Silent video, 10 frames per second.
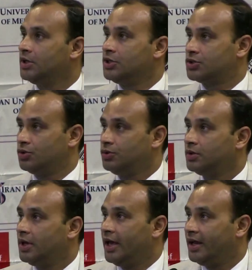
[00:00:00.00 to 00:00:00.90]
So,
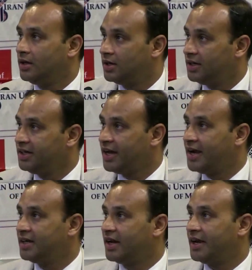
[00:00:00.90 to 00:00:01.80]
in early
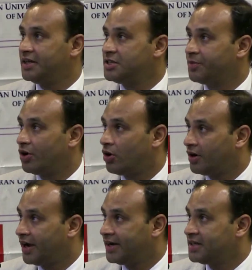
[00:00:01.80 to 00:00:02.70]
1990s,
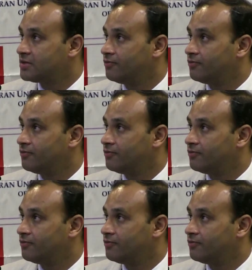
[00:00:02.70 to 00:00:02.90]
periodontitis